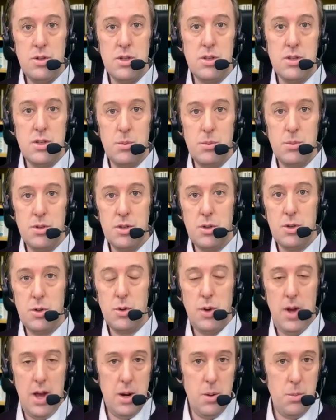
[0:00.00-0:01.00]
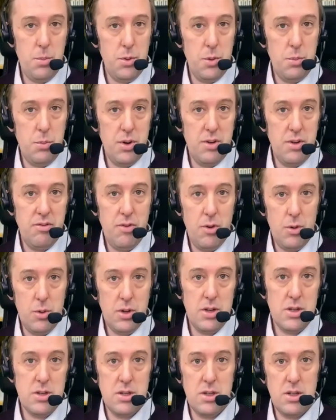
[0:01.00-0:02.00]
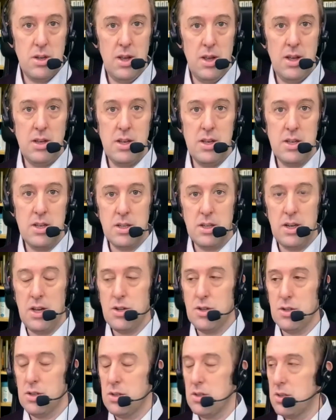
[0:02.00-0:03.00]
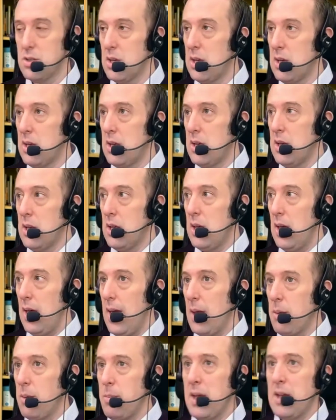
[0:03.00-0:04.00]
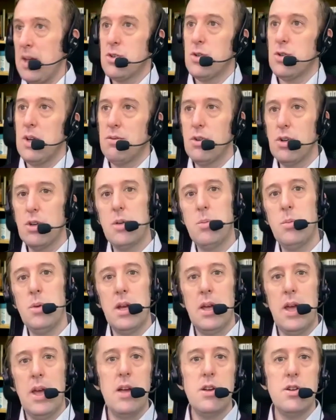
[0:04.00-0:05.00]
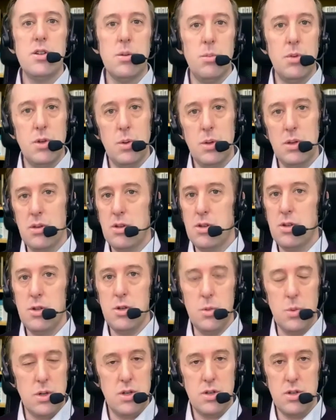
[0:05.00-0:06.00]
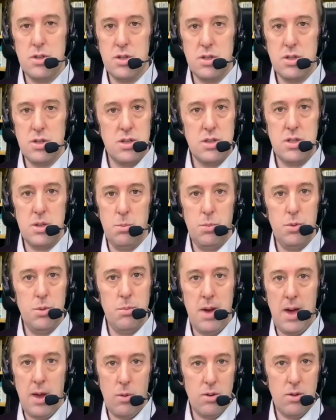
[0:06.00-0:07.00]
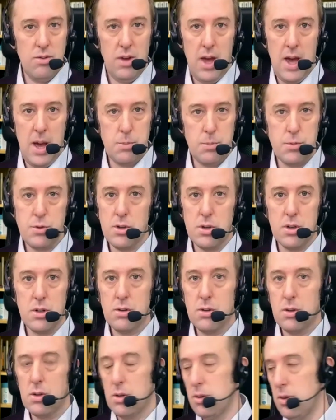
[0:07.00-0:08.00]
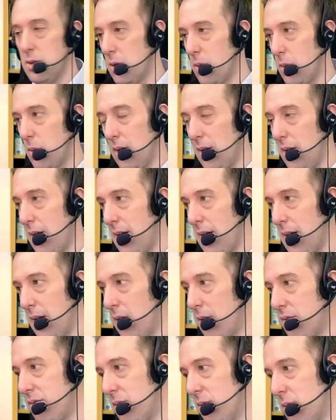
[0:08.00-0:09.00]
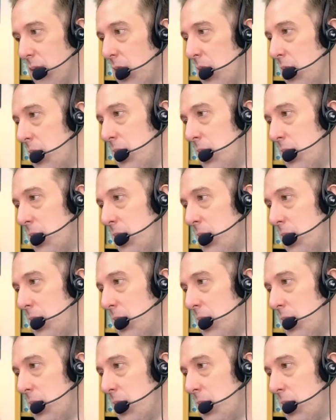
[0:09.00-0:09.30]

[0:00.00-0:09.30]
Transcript: systems to create appropriate focus and, and designations, and making sure you have good communication between the two, which is just a simple matter of capture called, you know, I, I often